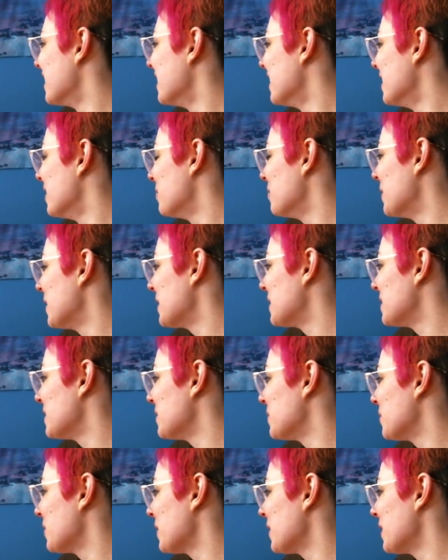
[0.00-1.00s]
makes you
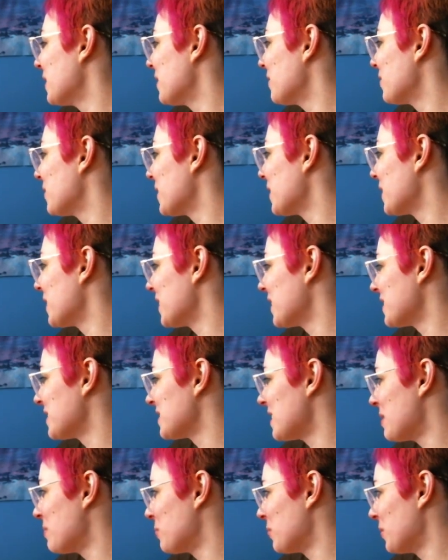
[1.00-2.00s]
worry if they're gonna
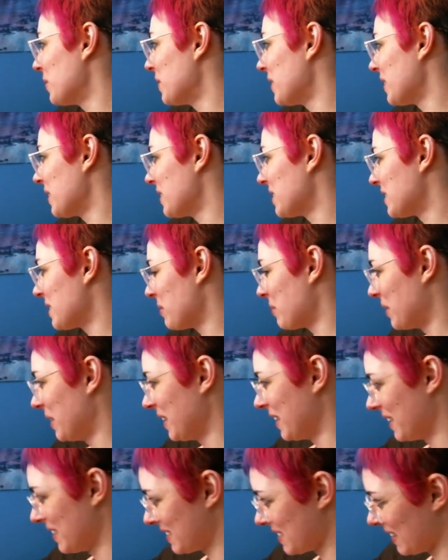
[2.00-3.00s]
stop breathing or something,
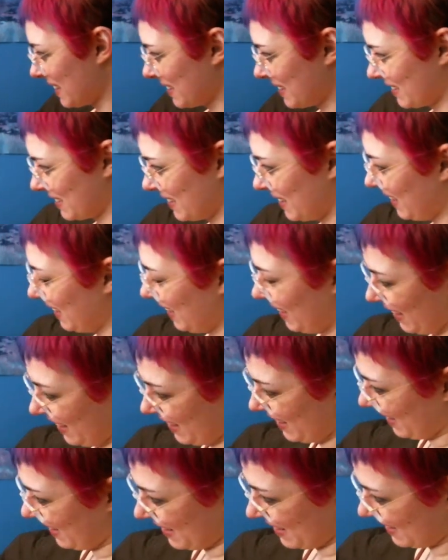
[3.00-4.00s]
it's like,
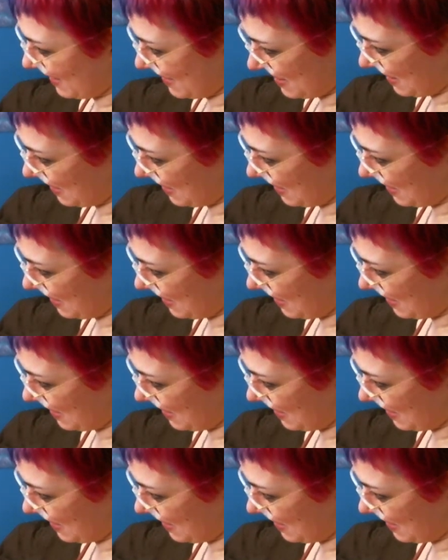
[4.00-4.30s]
that's not so